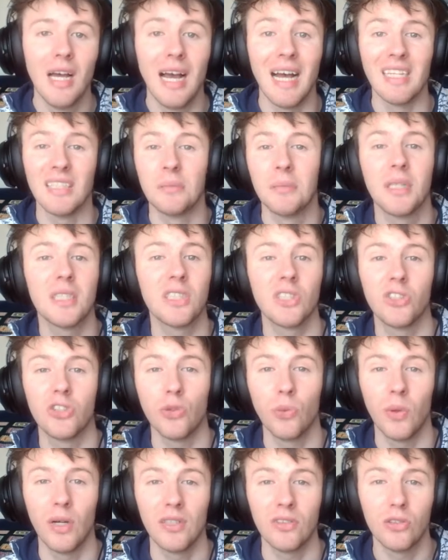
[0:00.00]
as much as
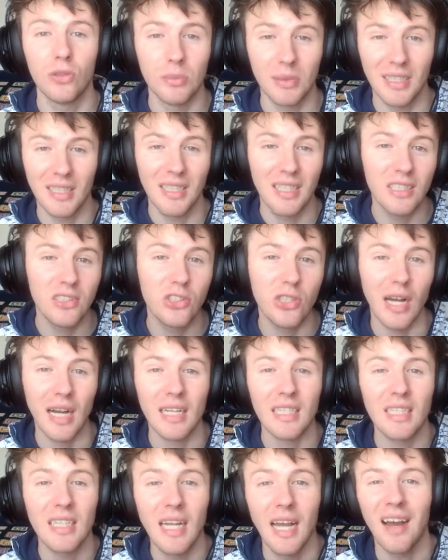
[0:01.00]
you want to, but unless you
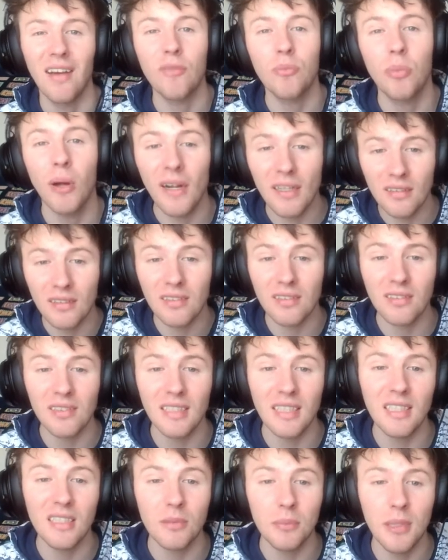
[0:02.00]
actually have practice
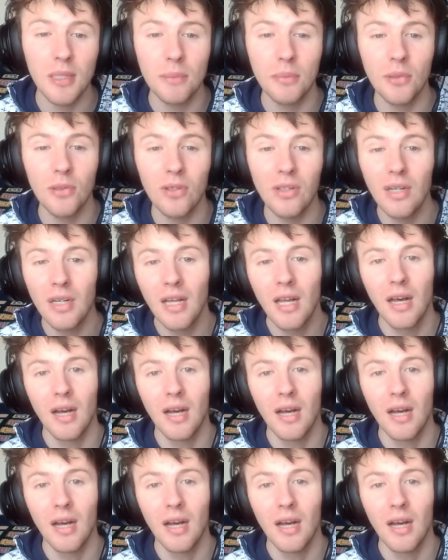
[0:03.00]
against people,